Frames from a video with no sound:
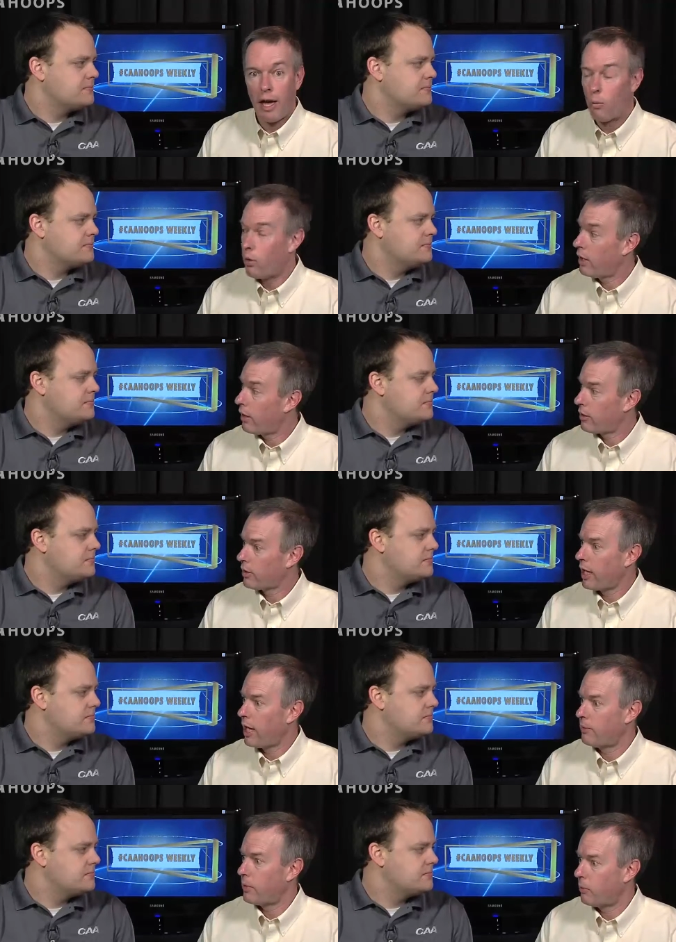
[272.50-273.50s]
Speaker 1: And one other
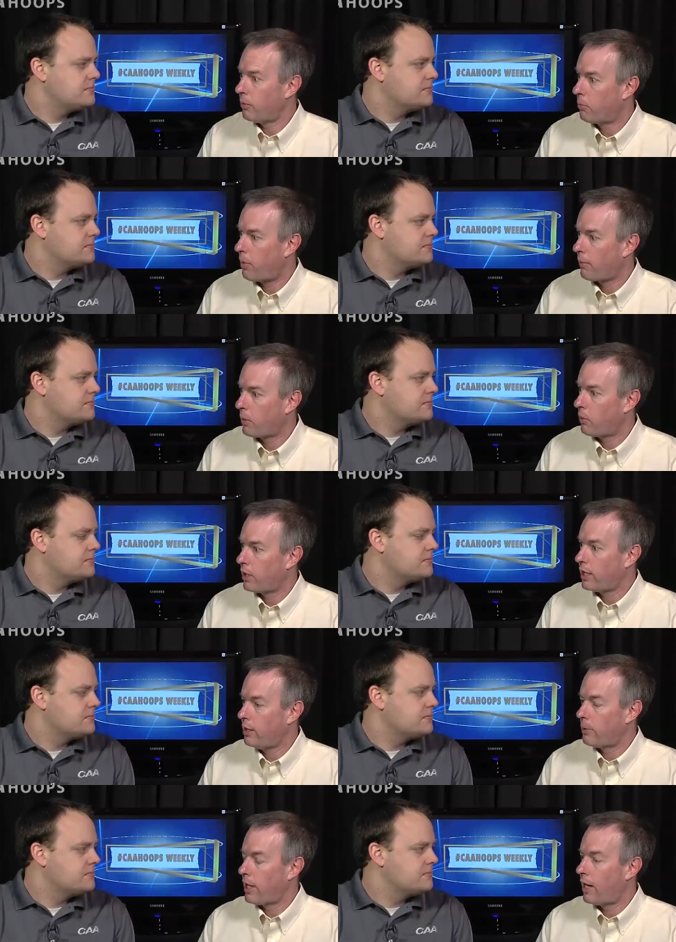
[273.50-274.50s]
game that we probably want to
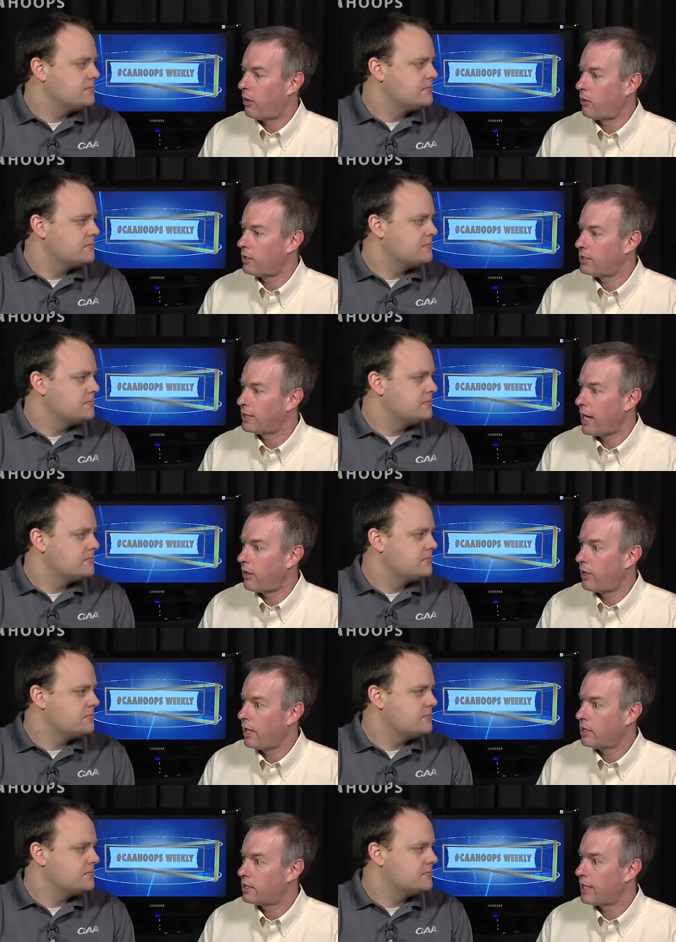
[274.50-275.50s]
keep an eye on
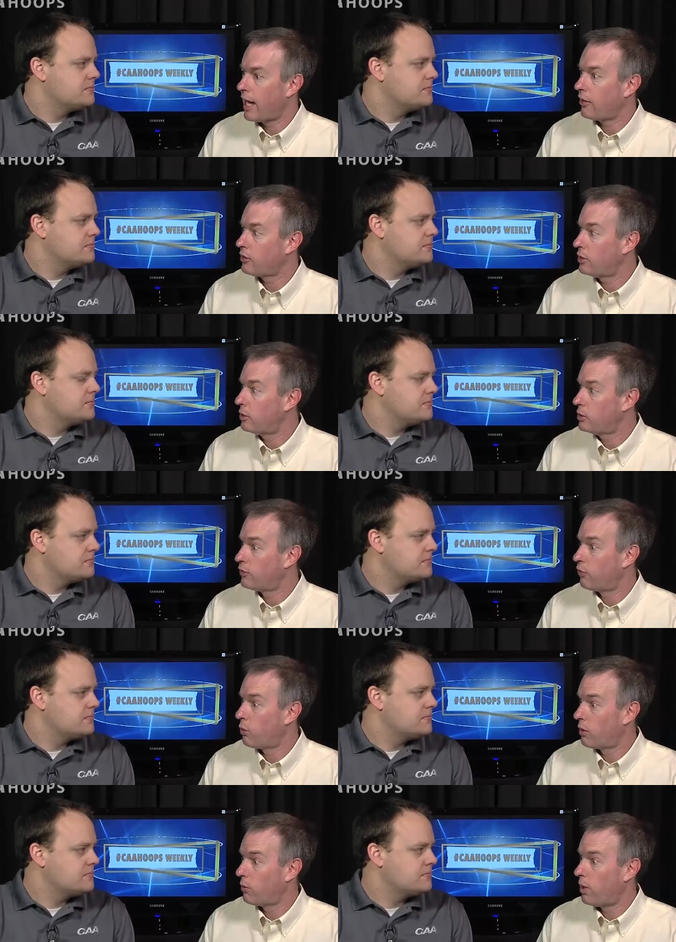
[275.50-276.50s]
Saturday, it's Towson, who's
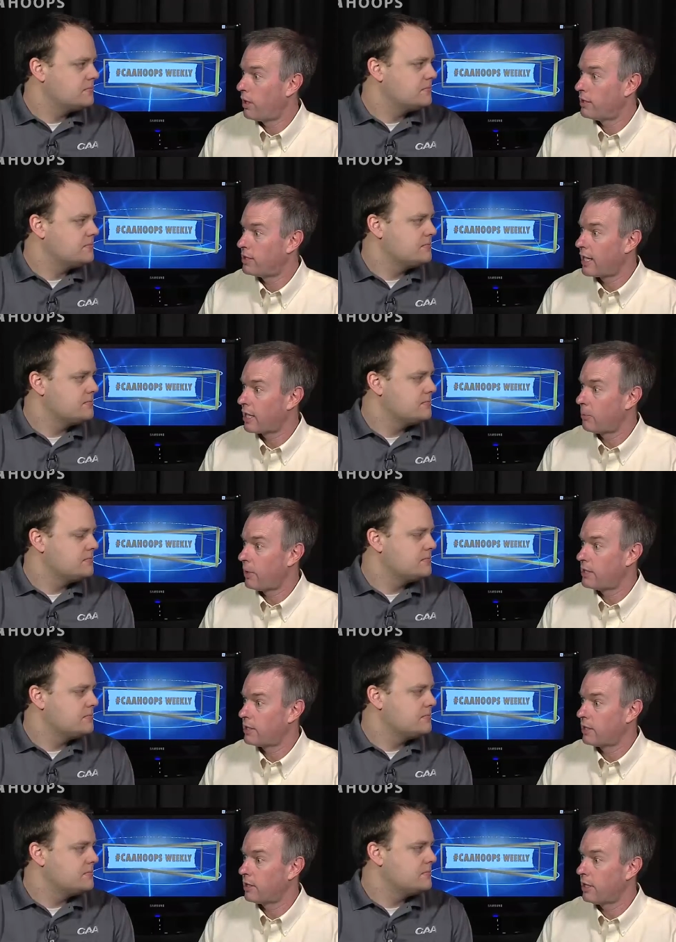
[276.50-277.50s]
4 and 1 in second
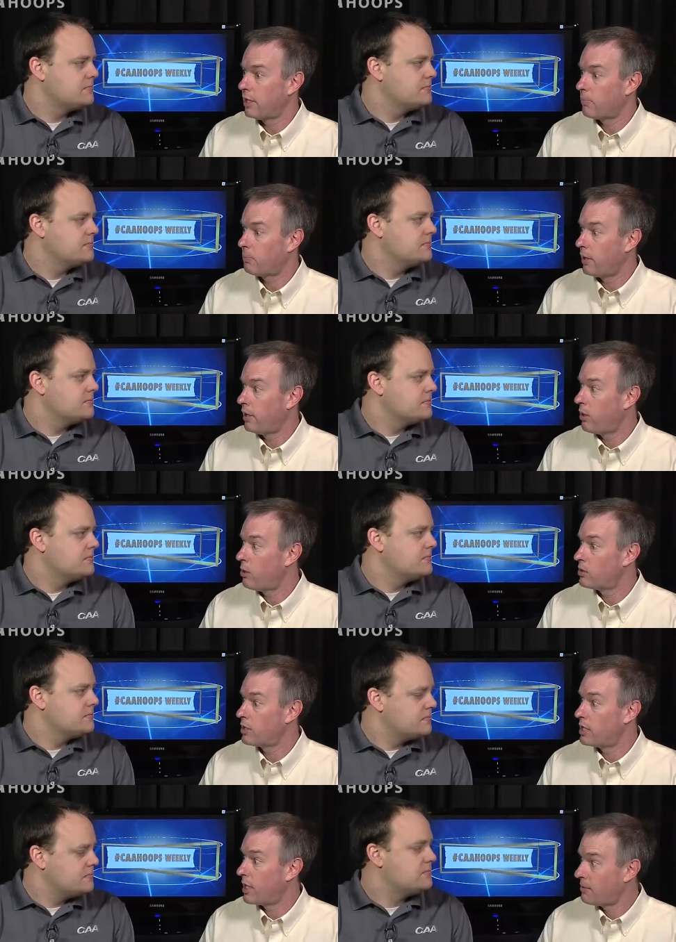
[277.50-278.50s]
place in the league, playing
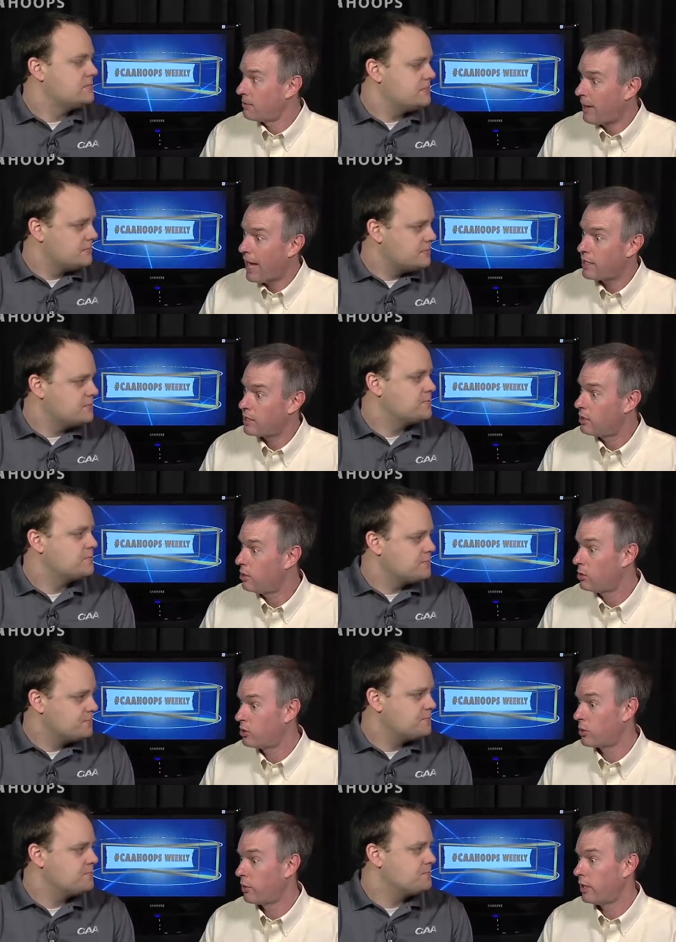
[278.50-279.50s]
host to James Madison,
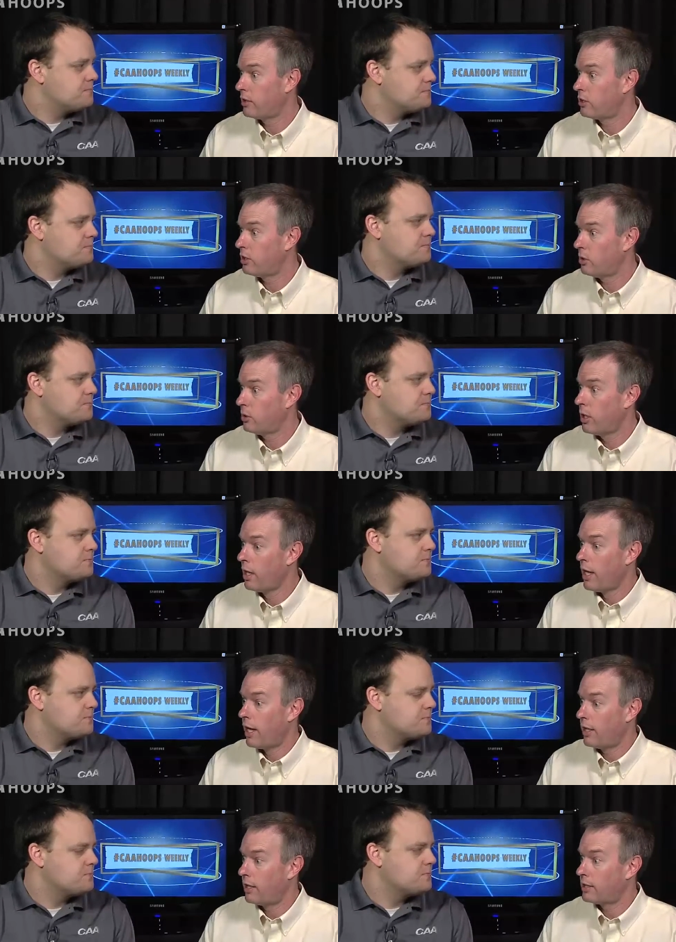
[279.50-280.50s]
who's mm-hmm. 3 and 2
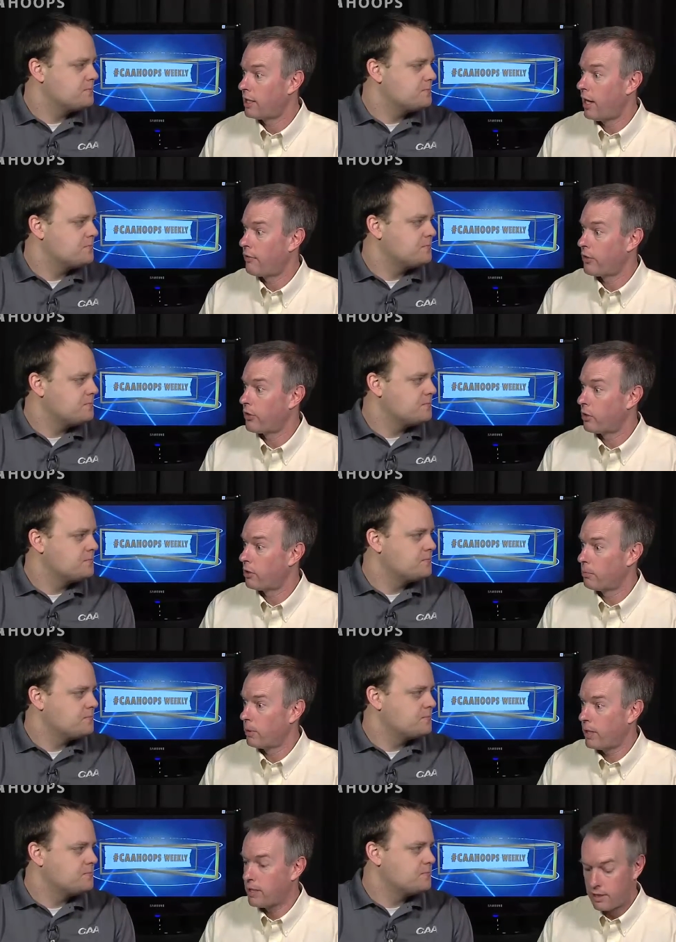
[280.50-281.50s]
and in a tie for
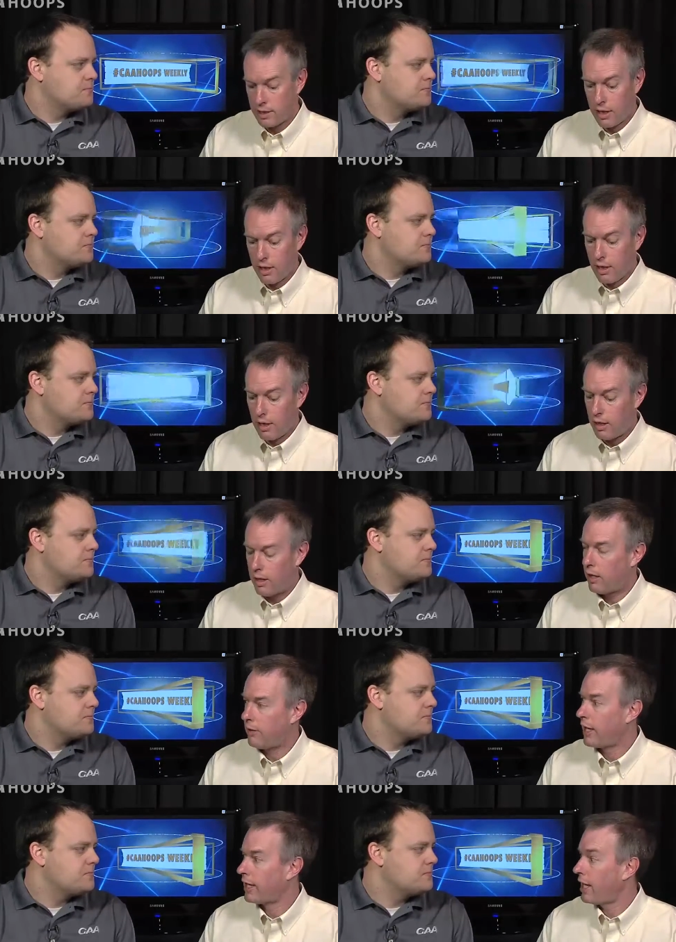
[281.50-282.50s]
third place.
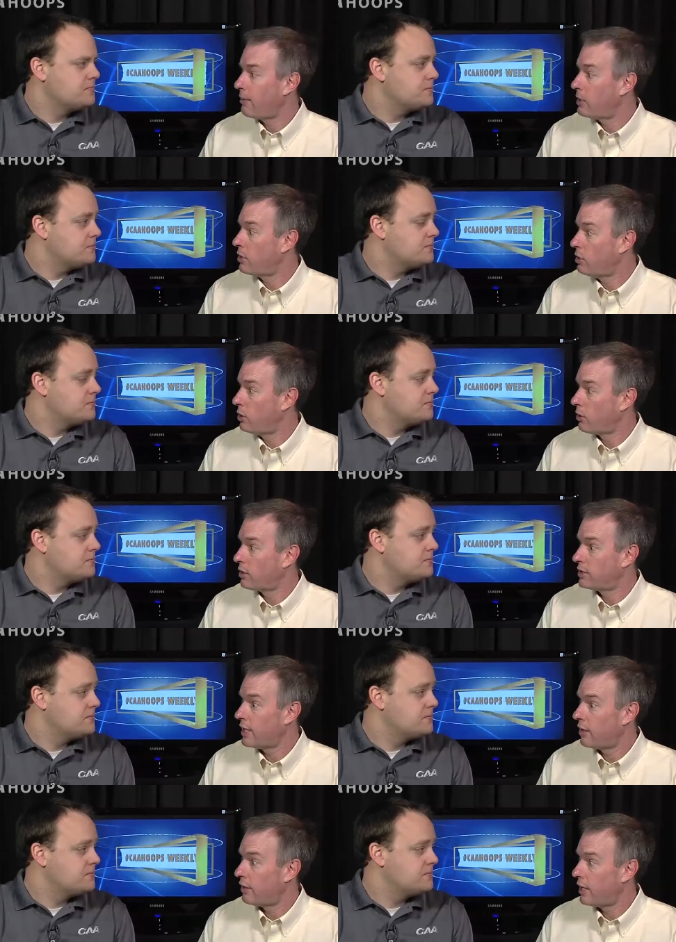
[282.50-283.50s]
Uh, that game at noon on
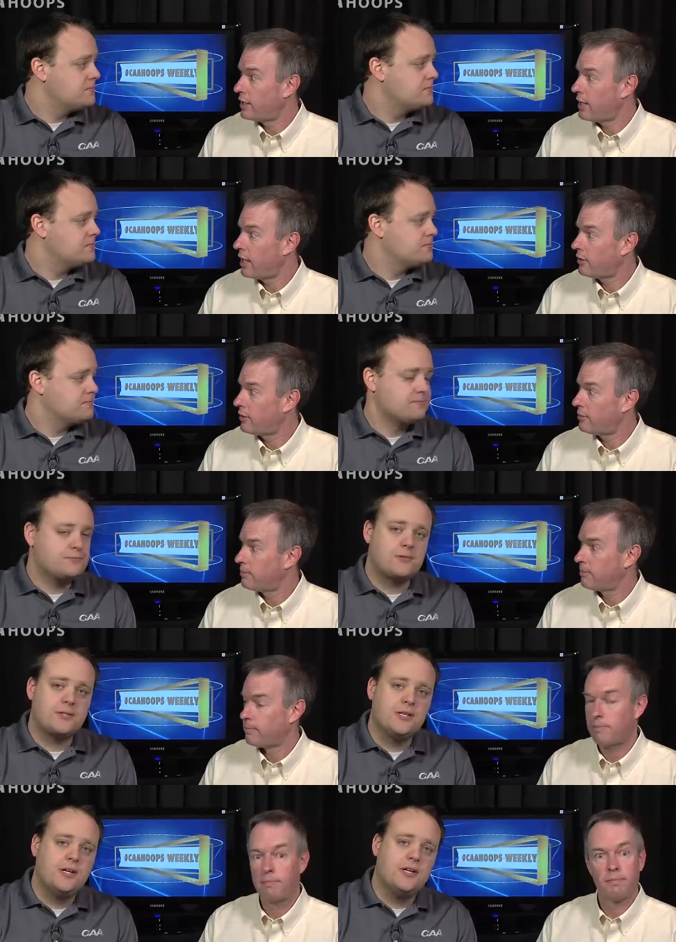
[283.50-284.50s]
Saturday at Towson.
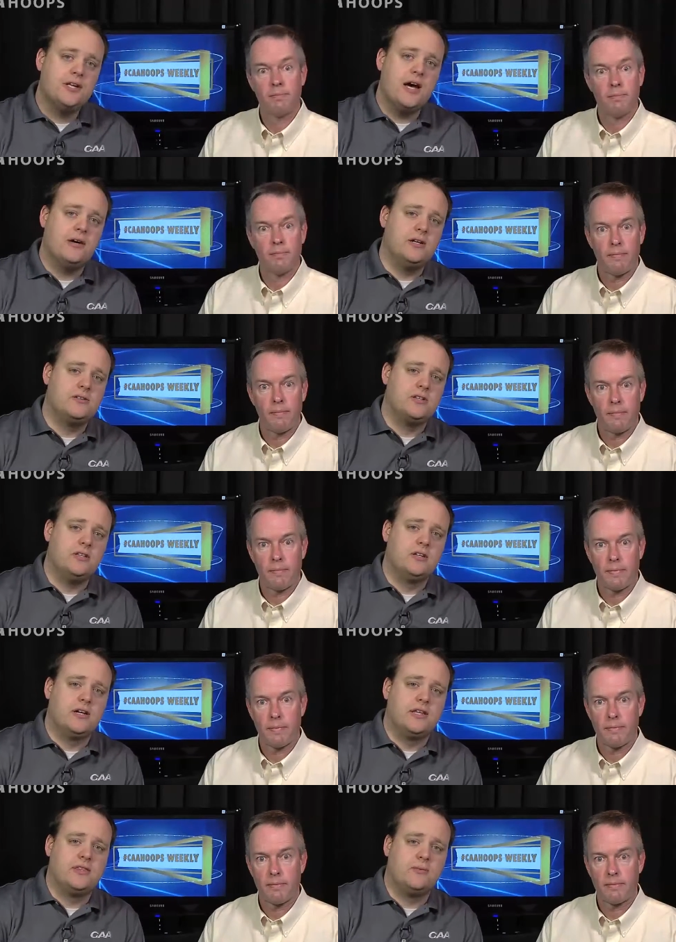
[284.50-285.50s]
Now here's
Speaker 2: a
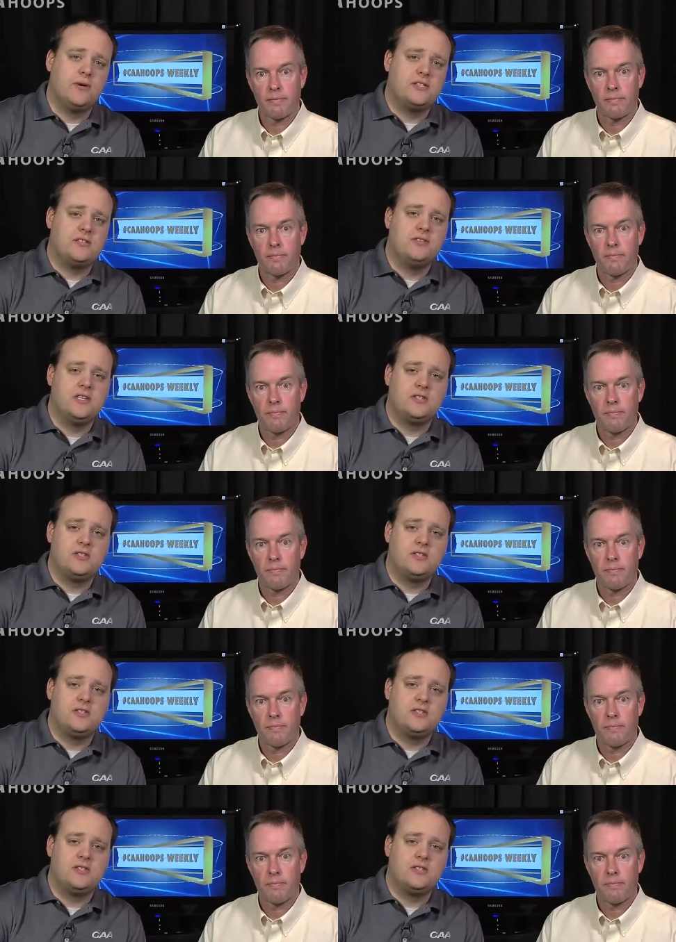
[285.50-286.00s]
look at the rest of